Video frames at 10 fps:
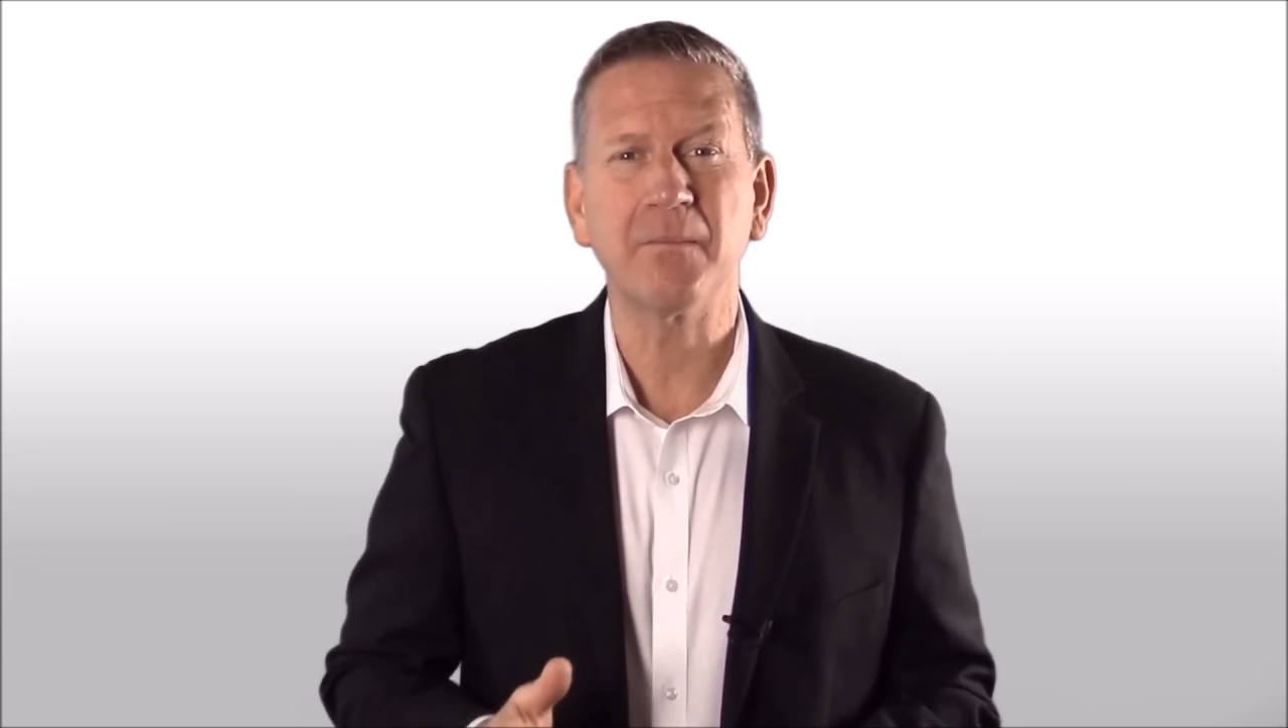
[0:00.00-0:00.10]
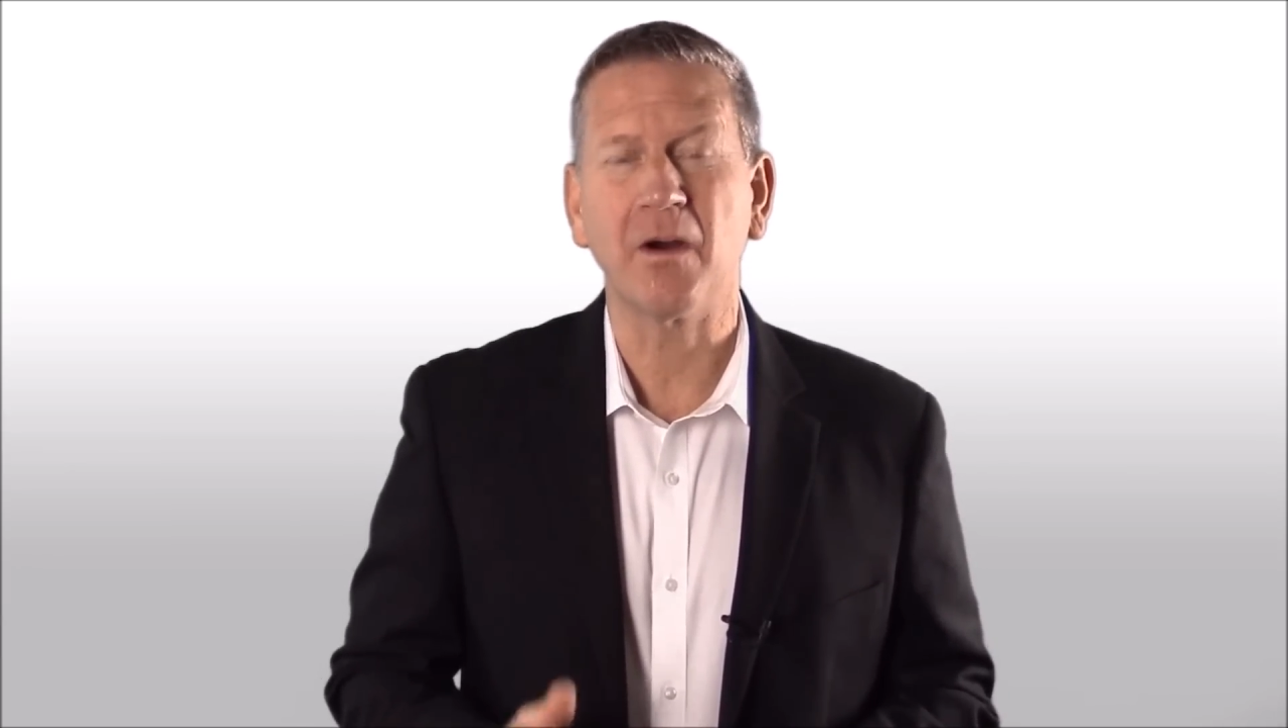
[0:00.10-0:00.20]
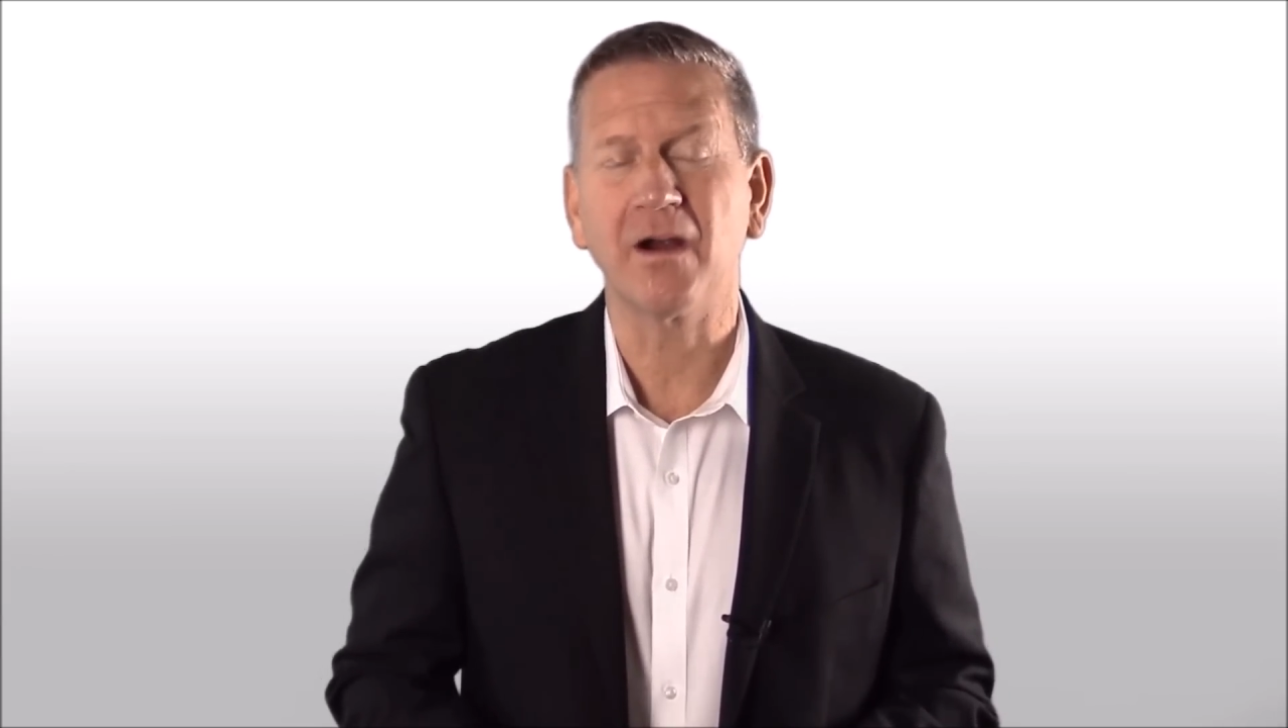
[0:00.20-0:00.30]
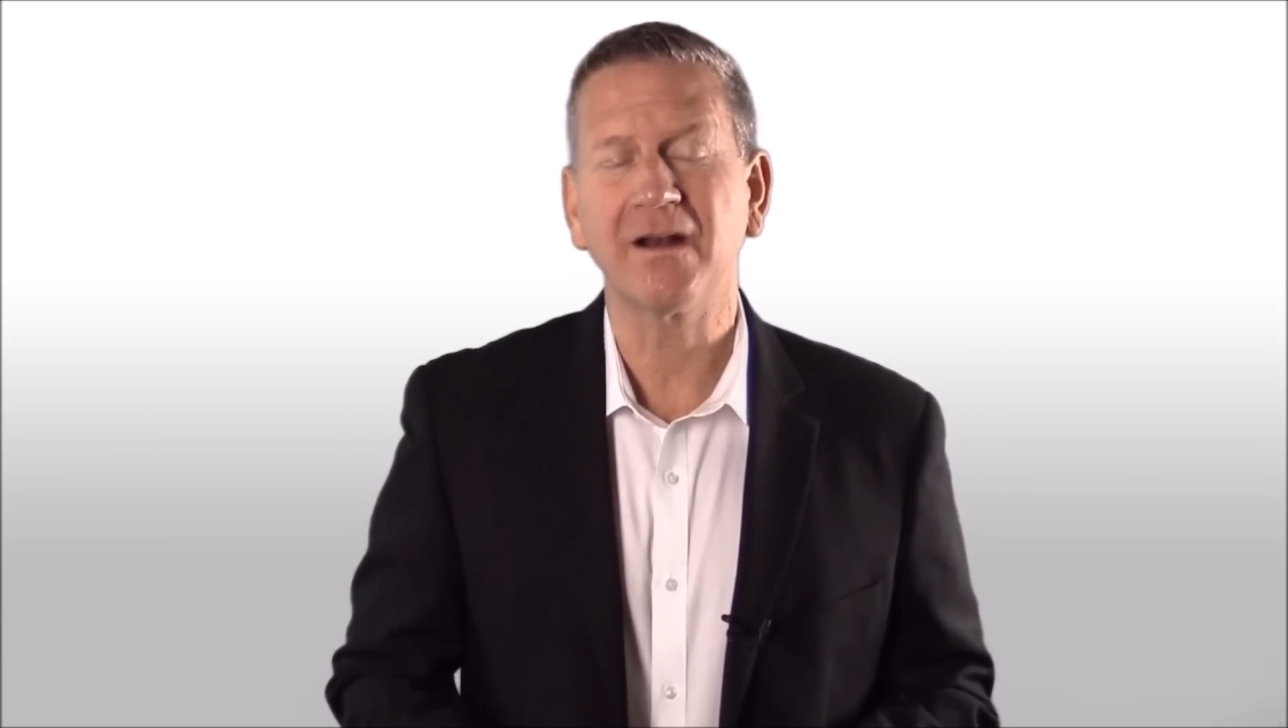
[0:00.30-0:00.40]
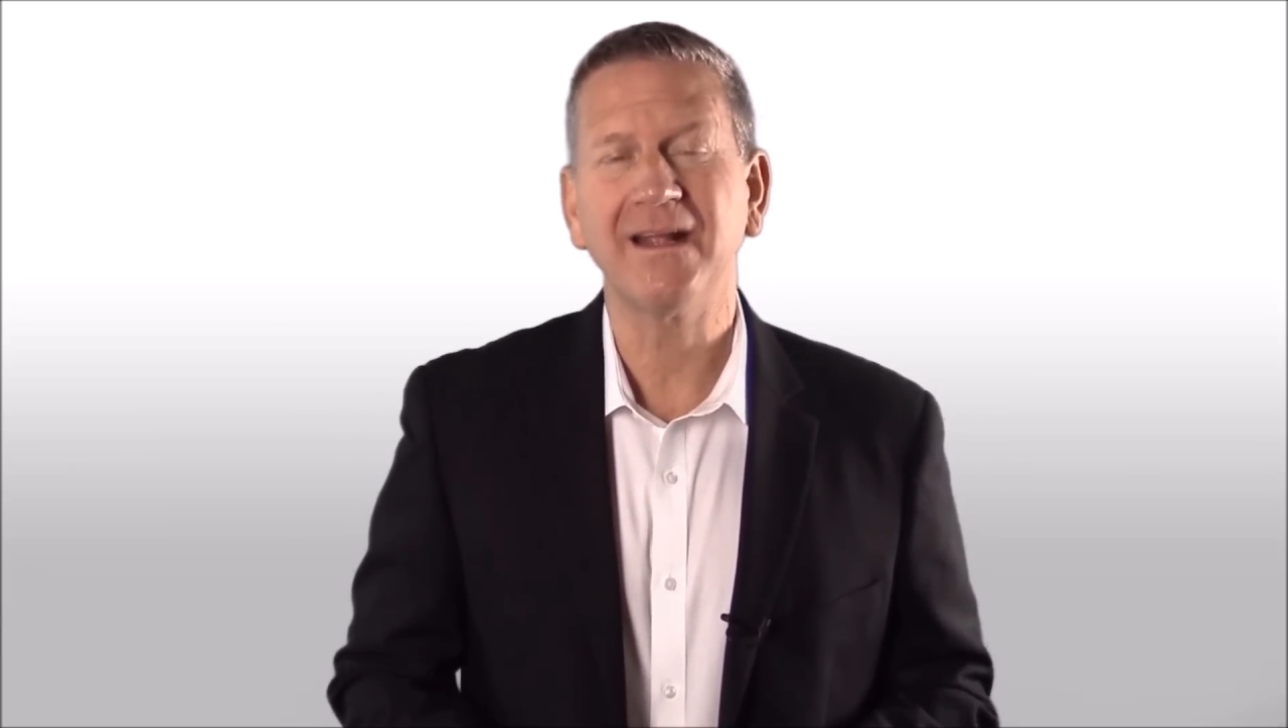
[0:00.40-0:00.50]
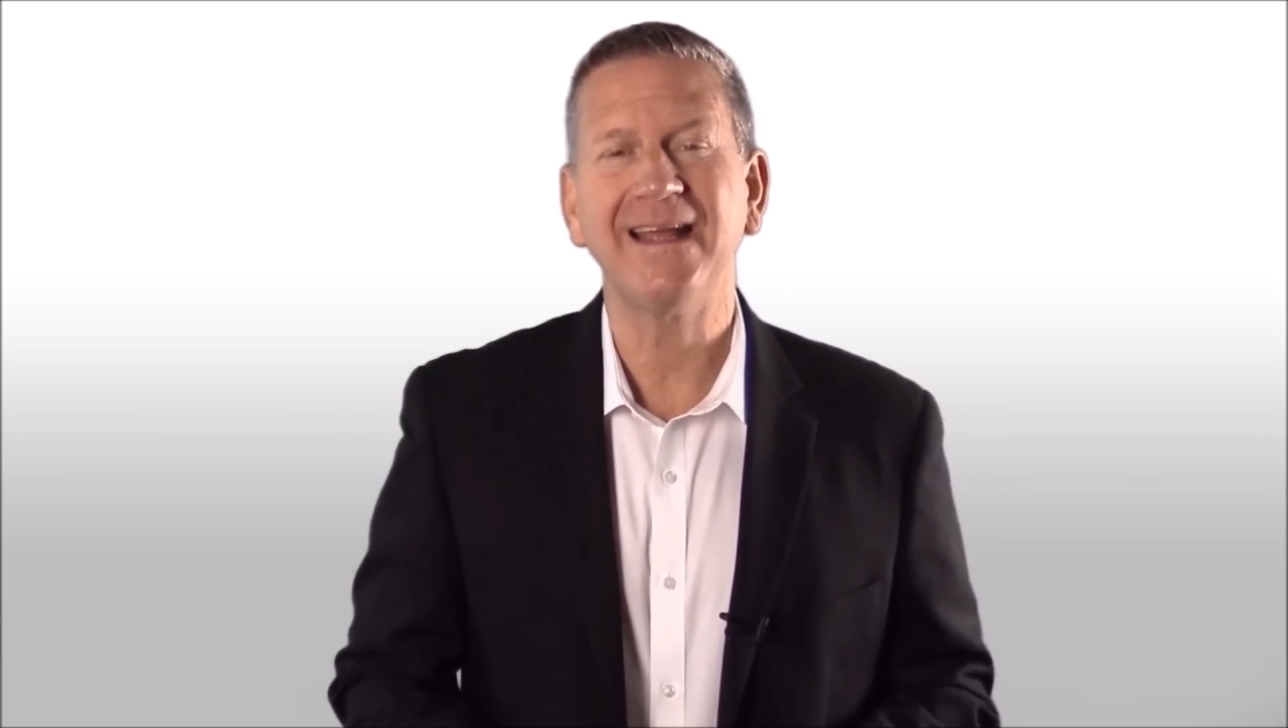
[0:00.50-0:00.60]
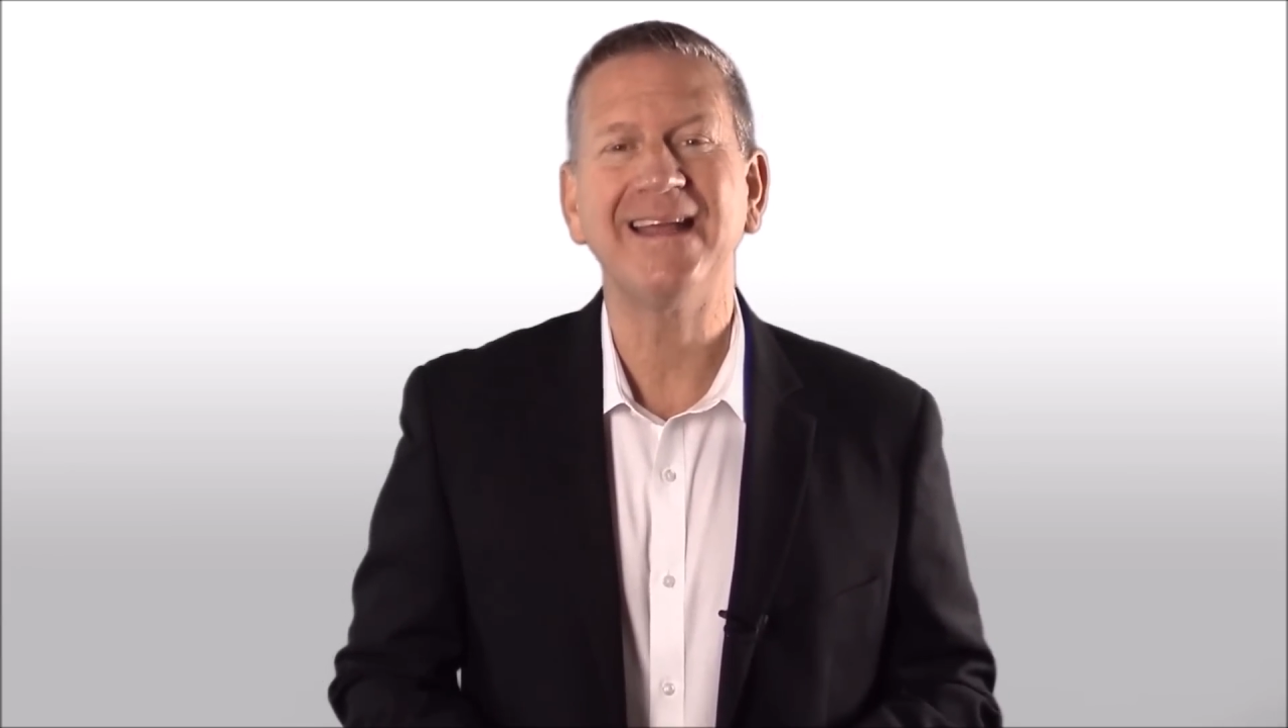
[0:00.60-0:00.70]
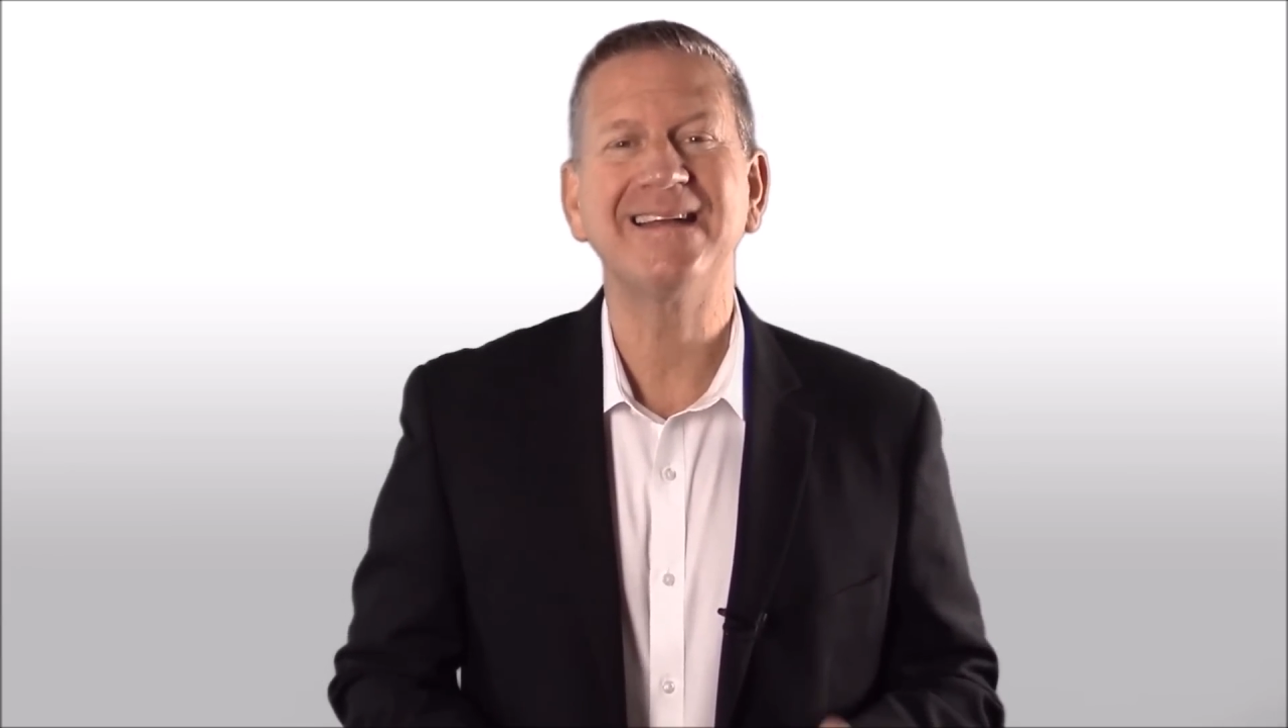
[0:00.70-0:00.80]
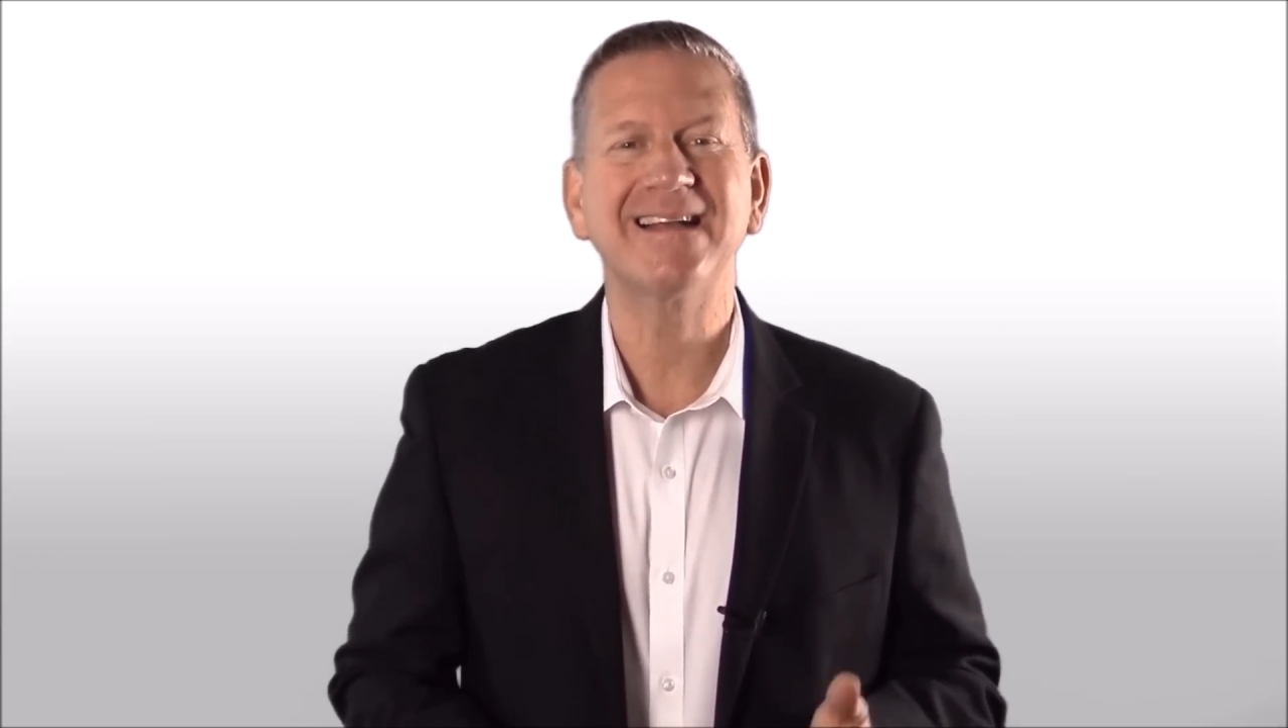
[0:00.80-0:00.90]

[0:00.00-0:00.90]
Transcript: marketing and